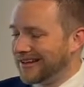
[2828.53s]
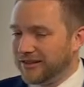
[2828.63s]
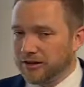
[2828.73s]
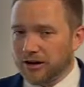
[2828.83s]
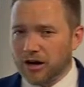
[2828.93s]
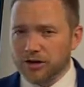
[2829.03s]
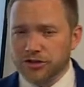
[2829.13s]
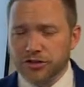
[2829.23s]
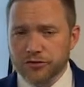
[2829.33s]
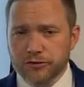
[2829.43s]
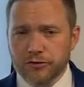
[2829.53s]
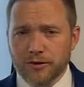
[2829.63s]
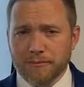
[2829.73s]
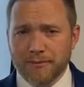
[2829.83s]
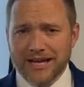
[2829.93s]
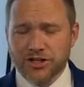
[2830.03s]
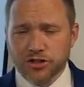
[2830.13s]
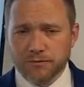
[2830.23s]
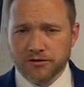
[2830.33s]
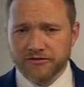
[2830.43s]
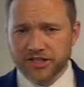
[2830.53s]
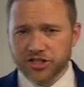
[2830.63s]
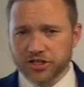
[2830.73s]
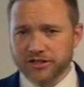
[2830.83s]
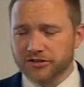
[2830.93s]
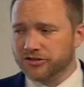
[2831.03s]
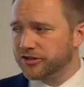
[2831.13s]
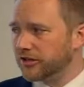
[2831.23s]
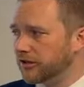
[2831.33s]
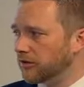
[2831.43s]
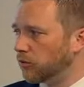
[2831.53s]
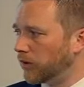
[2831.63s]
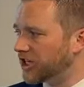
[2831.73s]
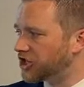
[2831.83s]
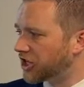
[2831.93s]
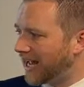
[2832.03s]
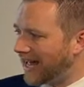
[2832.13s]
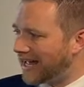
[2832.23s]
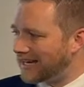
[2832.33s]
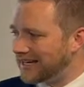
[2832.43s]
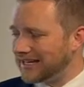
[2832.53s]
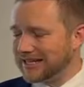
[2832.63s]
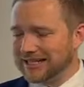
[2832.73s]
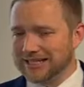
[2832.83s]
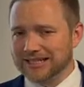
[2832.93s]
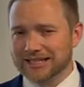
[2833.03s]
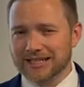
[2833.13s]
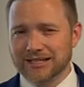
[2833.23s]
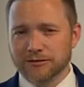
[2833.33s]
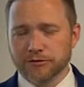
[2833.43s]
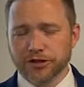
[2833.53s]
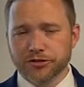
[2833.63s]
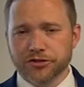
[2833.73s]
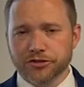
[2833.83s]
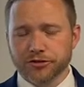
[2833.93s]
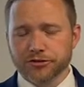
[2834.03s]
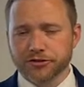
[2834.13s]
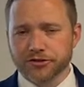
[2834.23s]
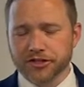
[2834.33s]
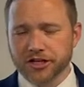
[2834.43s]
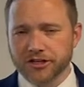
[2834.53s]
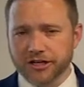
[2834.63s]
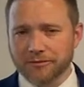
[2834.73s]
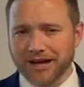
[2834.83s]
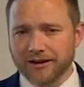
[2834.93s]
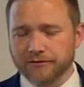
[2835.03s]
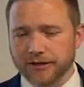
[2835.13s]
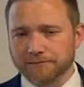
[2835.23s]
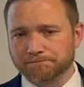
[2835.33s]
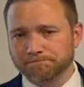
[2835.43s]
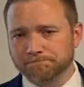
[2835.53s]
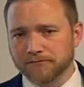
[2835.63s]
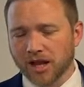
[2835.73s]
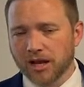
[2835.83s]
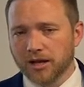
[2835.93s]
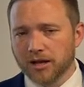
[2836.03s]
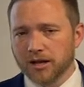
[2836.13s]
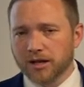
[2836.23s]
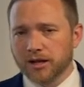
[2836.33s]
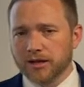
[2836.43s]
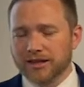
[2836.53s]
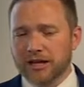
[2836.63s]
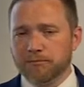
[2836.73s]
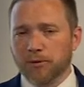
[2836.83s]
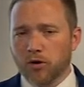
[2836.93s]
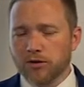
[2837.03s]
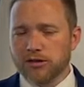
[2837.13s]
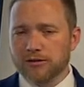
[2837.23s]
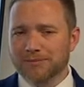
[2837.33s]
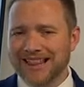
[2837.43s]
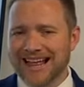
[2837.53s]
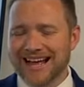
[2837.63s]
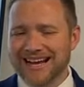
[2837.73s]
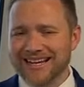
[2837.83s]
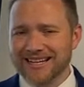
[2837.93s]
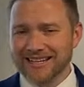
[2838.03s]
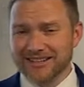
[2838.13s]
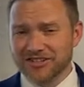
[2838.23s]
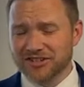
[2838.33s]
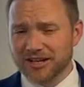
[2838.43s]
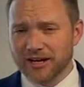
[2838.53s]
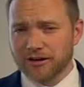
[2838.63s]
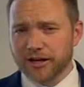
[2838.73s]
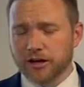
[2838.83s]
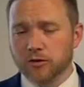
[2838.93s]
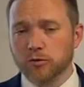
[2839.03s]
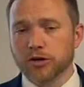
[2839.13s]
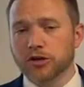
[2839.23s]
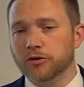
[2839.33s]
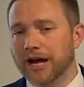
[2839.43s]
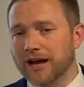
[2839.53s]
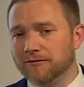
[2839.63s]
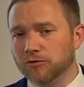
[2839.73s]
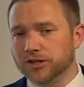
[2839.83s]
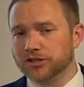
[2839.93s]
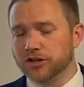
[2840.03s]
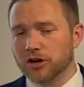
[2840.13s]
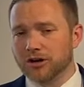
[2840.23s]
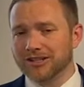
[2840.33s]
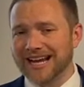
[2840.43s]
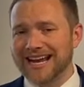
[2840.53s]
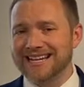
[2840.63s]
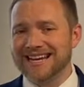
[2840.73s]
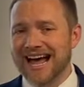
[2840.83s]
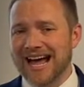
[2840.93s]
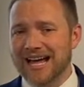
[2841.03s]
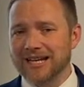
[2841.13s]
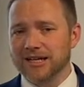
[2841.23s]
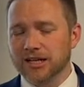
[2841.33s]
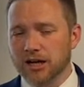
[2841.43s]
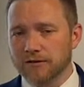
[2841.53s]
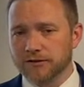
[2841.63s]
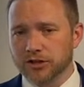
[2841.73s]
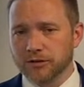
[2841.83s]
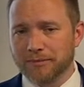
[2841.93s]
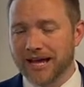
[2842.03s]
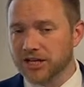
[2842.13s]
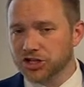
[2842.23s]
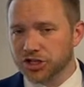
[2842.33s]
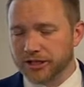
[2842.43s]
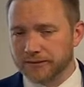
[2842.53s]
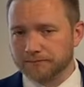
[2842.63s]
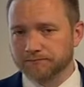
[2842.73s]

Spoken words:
There are two major provisions which can reduce your Social Security benefit. They both apply in the scenario where you have what is called a non-covered pension.